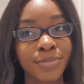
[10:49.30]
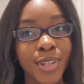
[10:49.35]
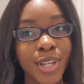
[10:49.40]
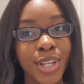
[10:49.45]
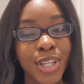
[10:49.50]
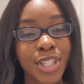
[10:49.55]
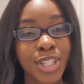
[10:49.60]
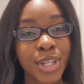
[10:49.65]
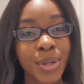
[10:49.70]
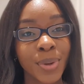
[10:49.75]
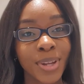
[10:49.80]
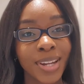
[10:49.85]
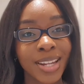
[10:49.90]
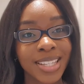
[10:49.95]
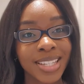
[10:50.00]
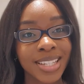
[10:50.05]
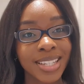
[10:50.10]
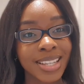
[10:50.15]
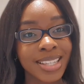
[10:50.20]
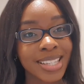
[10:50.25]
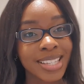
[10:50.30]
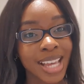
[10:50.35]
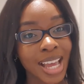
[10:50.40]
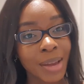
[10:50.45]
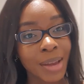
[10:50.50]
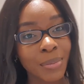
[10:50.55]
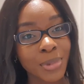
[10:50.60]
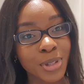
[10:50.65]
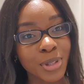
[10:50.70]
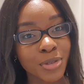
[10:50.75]
So it is a good
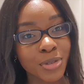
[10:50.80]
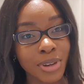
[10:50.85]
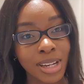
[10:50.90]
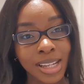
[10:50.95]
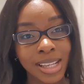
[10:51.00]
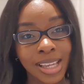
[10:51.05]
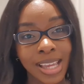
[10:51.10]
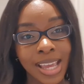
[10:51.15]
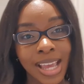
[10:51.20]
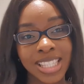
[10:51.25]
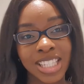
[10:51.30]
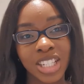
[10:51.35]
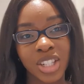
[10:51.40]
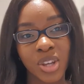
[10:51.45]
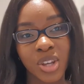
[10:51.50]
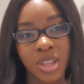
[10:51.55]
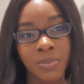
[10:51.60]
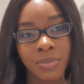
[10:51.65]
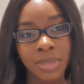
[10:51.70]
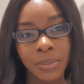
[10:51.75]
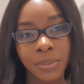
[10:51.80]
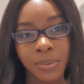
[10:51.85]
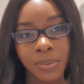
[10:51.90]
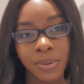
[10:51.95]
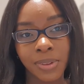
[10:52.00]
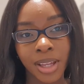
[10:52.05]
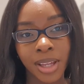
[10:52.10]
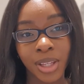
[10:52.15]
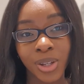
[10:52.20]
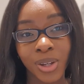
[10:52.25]
time to really get to know the people
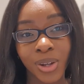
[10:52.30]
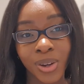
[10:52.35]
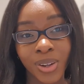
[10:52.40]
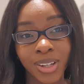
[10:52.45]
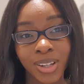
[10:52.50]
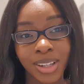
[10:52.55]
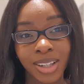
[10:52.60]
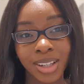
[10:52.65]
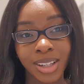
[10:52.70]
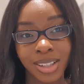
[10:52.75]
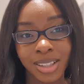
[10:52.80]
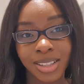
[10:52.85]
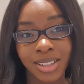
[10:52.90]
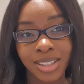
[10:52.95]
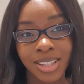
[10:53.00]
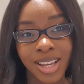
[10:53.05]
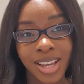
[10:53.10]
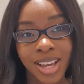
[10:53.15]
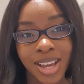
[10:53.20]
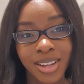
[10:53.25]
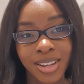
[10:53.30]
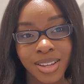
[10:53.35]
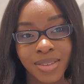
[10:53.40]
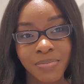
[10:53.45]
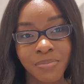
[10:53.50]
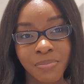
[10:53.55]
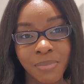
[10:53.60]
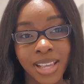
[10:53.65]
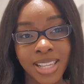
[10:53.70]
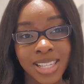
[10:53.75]
that you're gonna
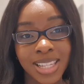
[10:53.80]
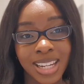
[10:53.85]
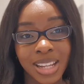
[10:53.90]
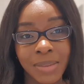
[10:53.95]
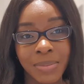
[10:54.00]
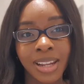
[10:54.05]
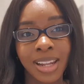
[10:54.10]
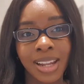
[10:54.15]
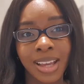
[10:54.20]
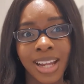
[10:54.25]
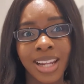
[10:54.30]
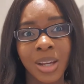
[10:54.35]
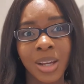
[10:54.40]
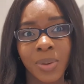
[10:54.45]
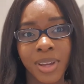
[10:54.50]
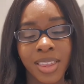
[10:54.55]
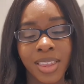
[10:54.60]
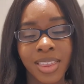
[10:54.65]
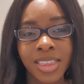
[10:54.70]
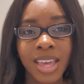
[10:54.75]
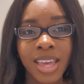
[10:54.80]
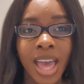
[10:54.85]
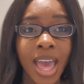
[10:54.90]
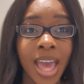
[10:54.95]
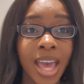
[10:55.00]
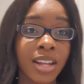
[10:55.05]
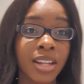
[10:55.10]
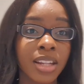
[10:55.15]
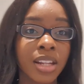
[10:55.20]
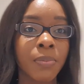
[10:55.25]
basically be learning with
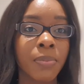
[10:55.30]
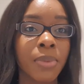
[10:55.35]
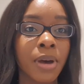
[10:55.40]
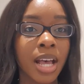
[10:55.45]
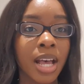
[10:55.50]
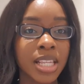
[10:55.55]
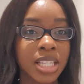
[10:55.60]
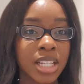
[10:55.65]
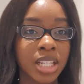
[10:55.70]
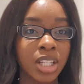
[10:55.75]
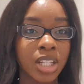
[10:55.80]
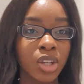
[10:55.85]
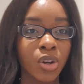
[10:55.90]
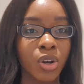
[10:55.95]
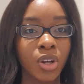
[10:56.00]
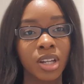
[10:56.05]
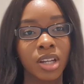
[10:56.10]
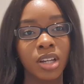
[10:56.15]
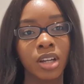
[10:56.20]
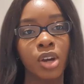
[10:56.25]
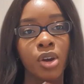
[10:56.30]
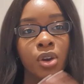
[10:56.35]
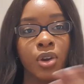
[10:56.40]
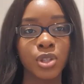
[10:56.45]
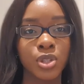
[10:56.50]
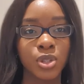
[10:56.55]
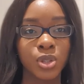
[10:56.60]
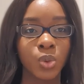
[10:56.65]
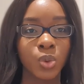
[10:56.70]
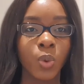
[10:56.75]
and the person you're gonna go
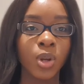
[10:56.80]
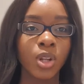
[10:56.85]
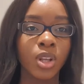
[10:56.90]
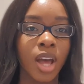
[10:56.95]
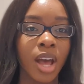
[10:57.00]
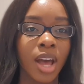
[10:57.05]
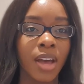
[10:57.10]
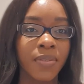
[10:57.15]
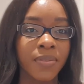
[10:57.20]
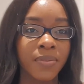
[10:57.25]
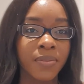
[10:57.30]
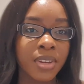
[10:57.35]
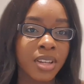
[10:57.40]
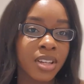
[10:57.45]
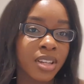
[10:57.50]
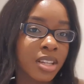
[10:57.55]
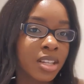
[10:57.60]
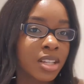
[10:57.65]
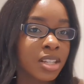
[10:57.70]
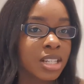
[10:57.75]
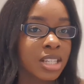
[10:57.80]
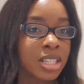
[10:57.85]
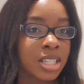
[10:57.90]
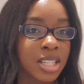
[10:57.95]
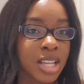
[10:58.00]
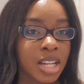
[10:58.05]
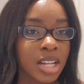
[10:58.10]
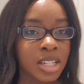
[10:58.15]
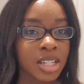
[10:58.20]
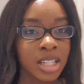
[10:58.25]
to when you have
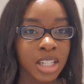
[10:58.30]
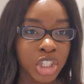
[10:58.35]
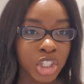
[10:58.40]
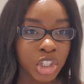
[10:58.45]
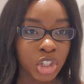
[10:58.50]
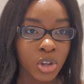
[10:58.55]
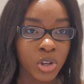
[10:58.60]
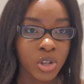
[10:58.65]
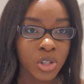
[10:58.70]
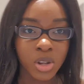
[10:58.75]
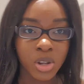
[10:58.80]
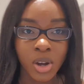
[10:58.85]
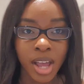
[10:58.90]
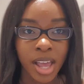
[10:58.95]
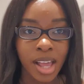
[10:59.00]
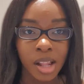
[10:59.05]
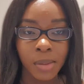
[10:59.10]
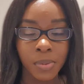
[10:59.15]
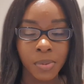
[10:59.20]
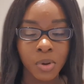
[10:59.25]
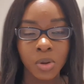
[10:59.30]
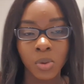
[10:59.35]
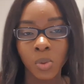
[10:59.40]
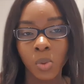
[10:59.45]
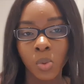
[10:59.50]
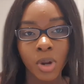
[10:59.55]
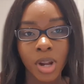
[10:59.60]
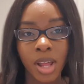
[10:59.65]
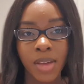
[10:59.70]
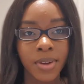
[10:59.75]
certain issues or help or
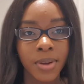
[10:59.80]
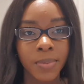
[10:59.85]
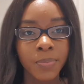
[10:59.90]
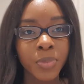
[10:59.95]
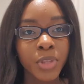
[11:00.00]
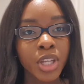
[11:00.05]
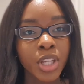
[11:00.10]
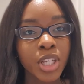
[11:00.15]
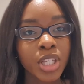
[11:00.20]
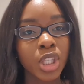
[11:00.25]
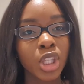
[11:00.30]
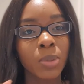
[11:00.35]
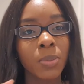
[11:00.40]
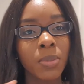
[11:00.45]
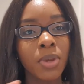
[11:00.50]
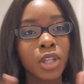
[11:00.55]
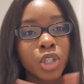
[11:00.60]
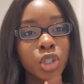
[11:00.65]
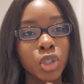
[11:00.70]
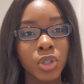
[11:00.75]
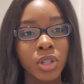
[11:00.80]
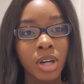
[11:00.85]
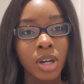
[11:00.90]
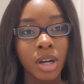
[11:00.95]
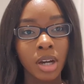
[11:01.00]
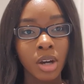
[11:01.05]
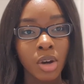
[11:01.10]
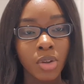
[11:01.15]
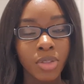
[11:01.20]
whatever. So you meet a tutor on